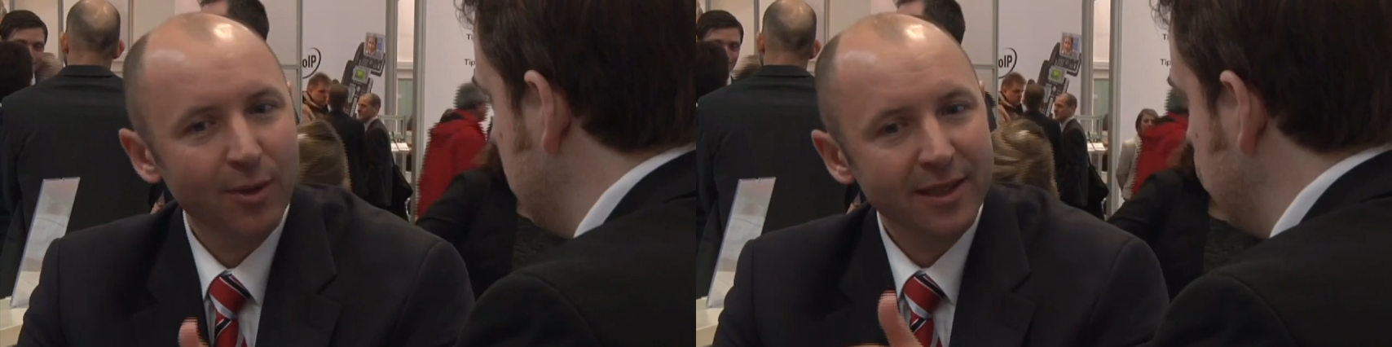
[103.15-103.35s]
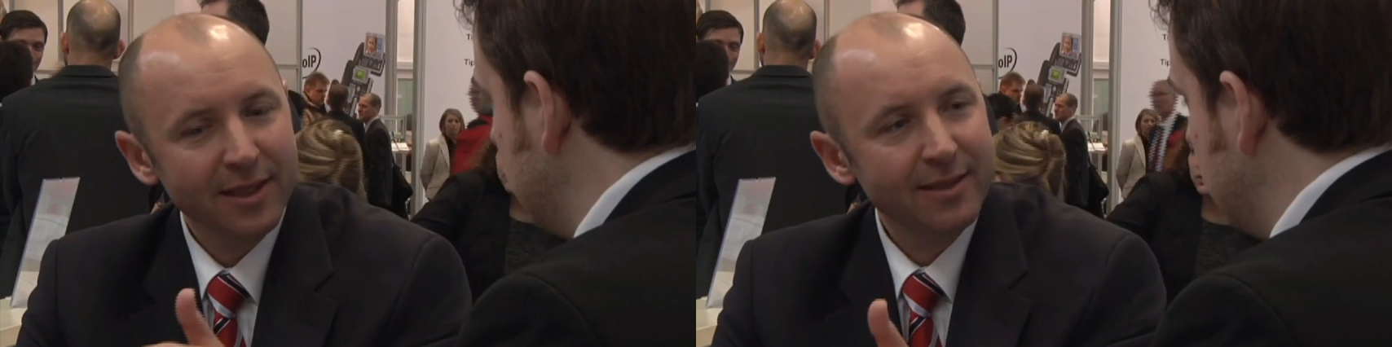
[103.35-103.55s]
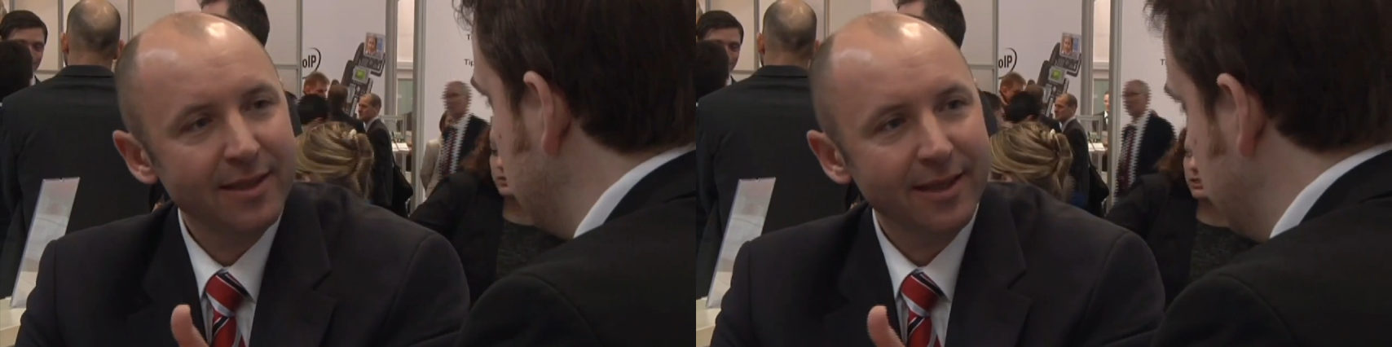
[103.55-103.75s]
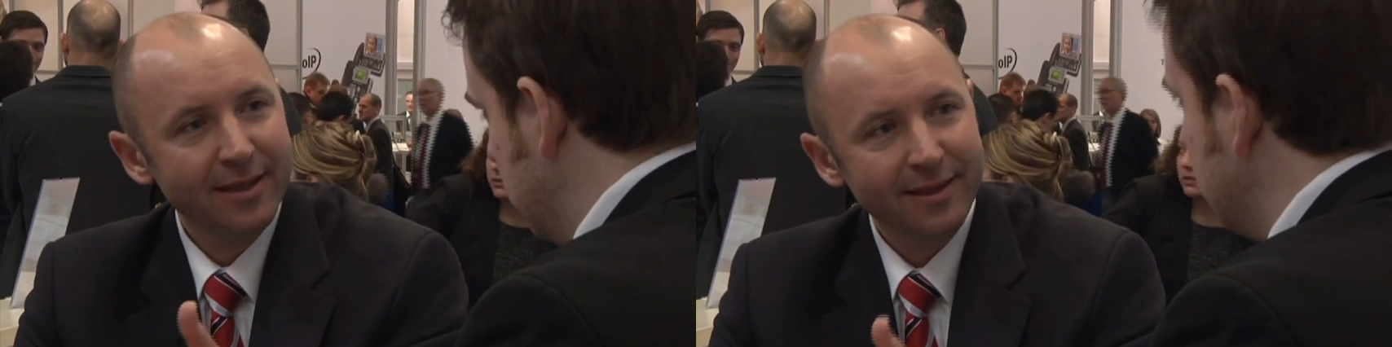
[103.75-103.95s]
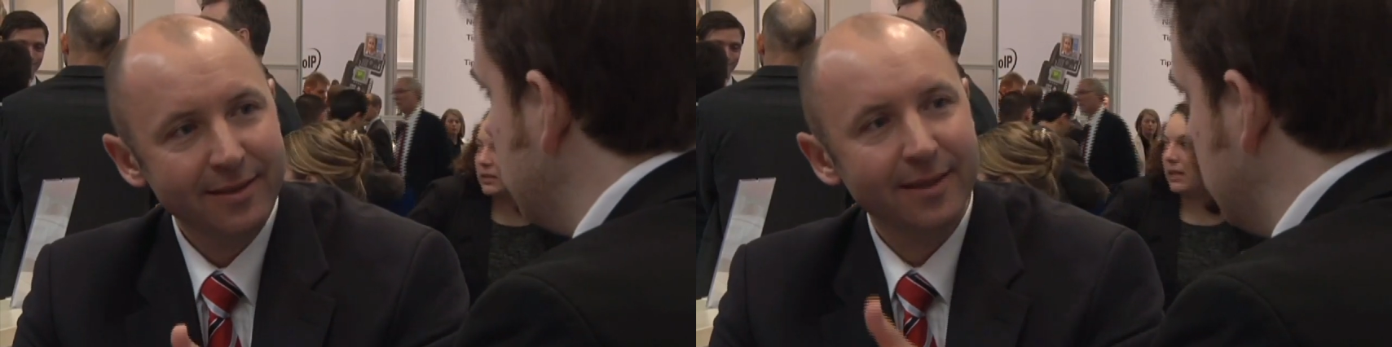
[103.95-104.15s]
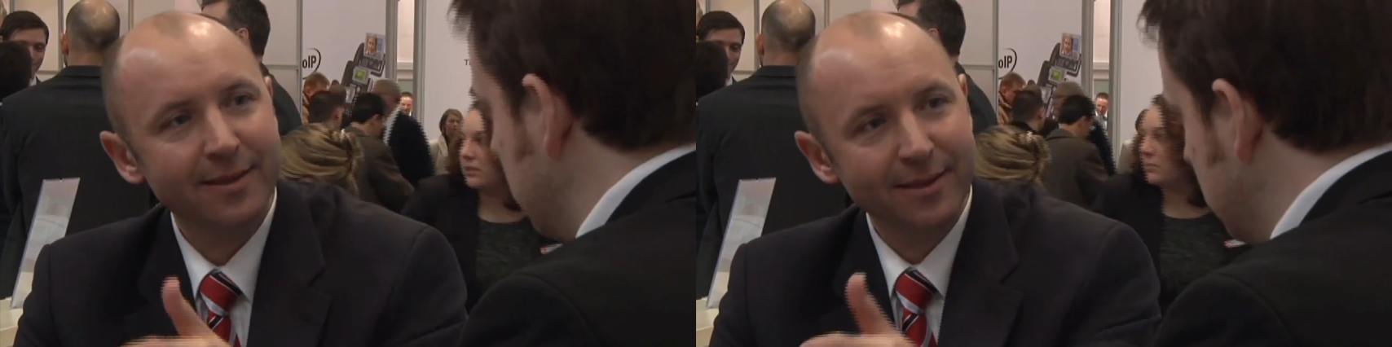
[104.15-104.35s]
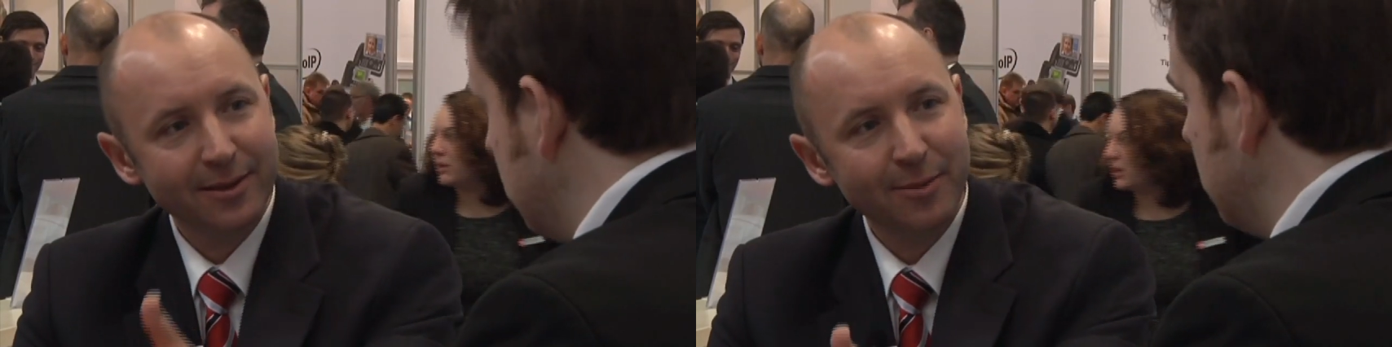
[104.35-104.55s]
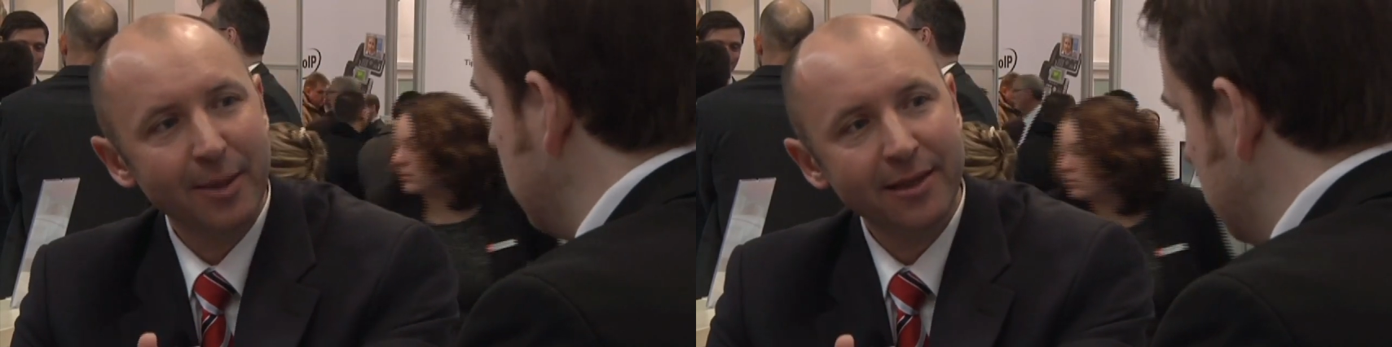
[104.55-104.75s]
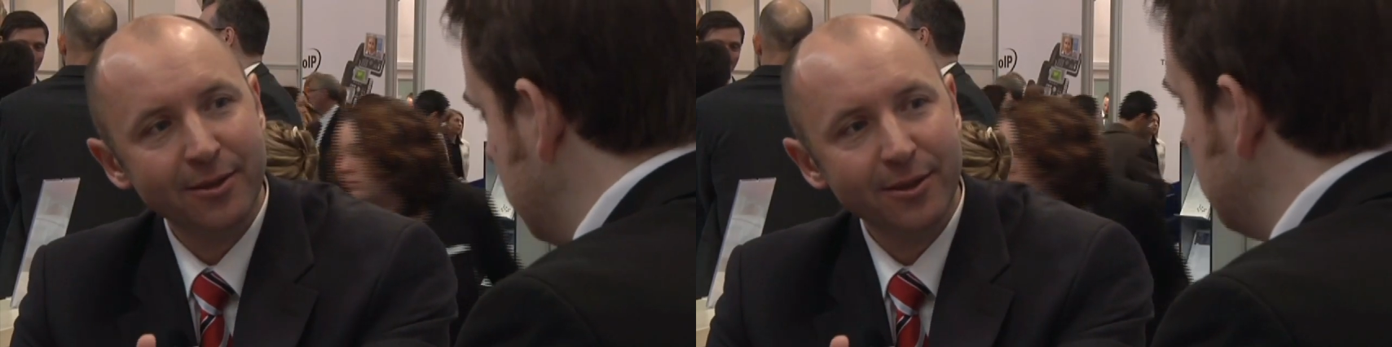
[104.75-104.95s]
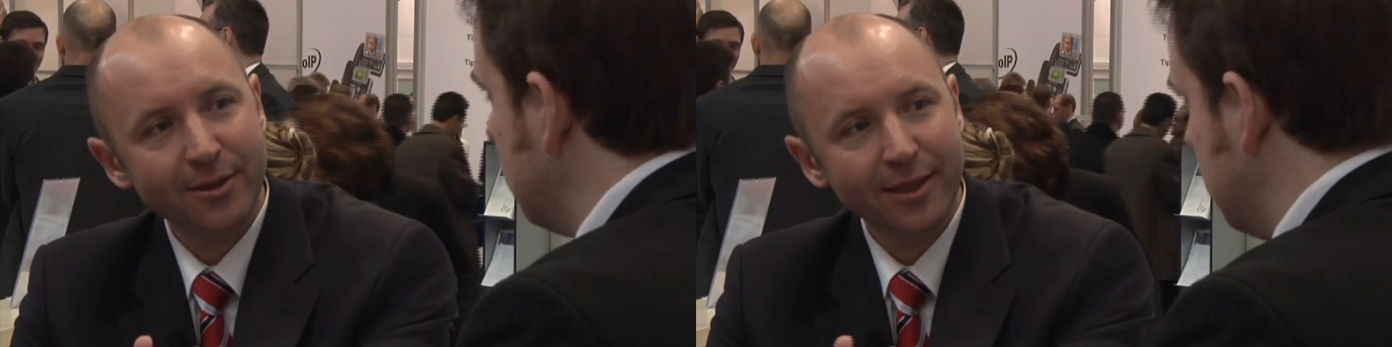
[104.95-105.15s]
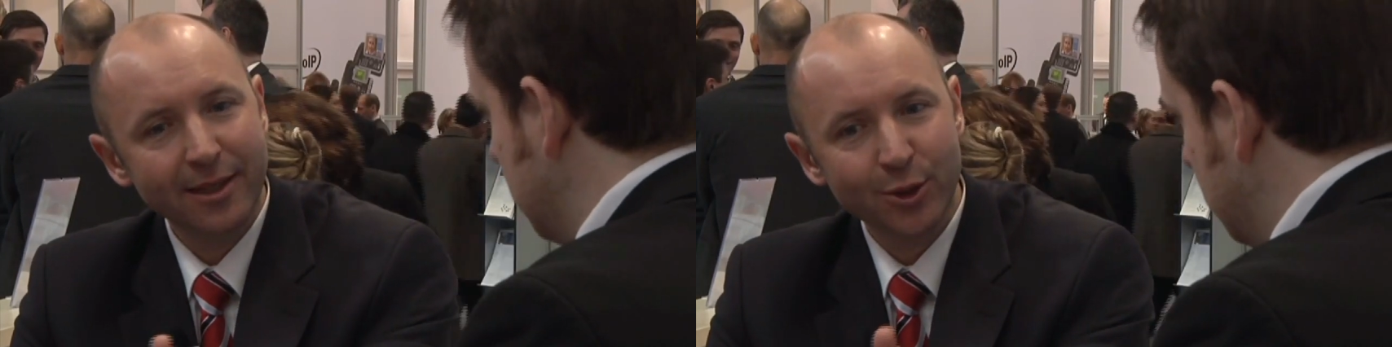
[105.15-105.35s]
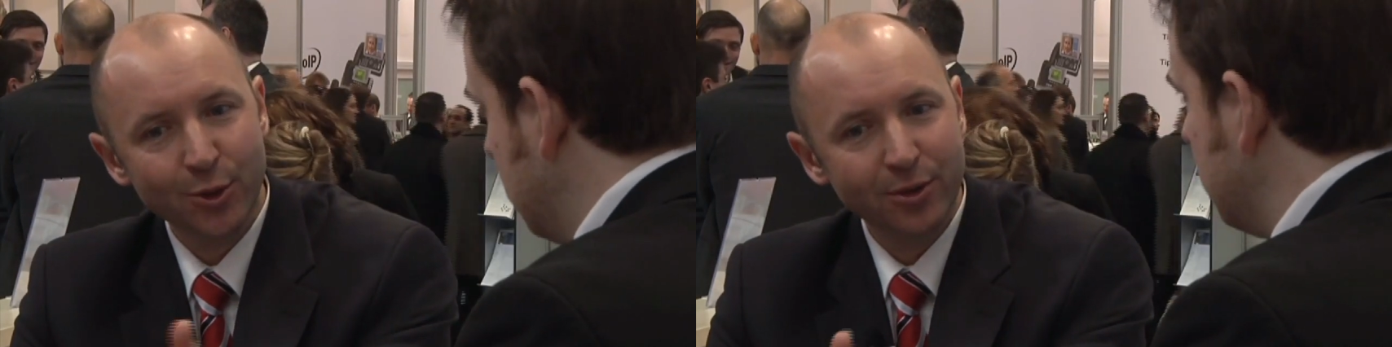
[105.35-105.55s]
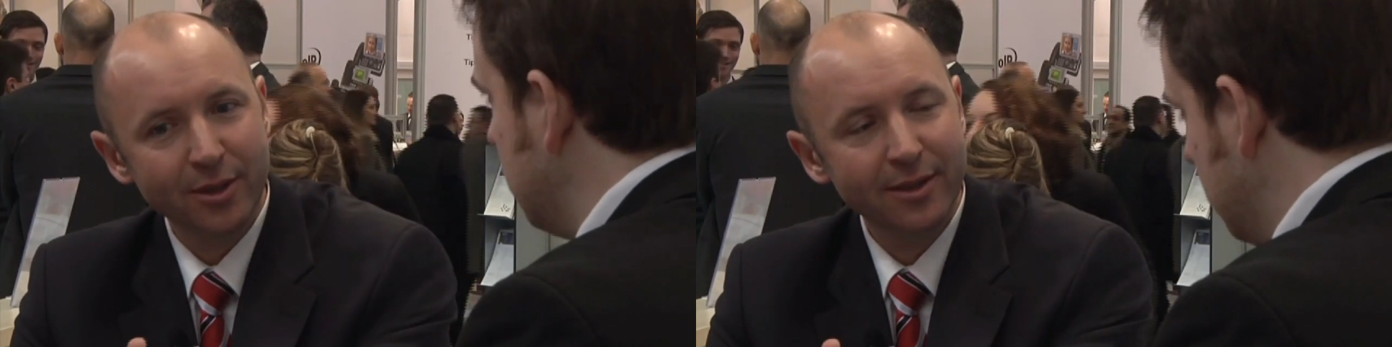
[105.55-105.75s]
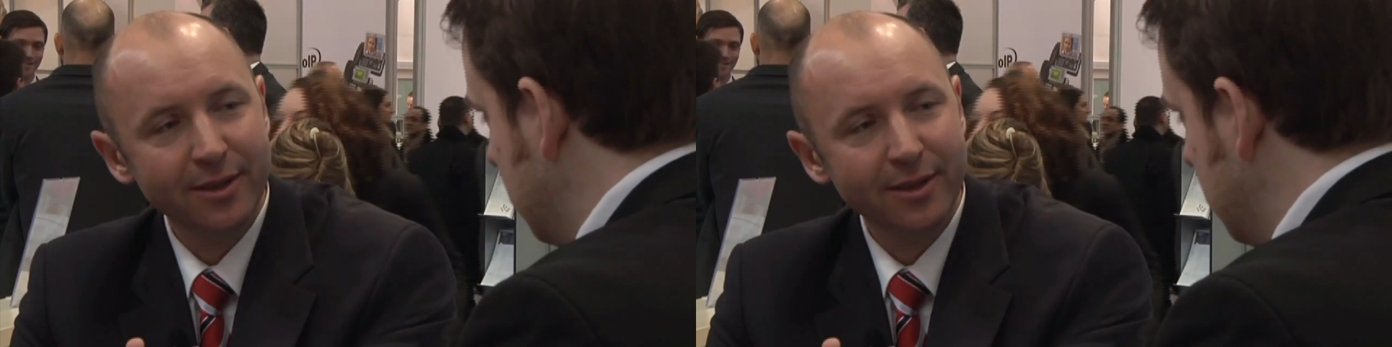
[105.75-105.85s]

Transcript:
Speaker 1: quite easily that distance matters, and a shorter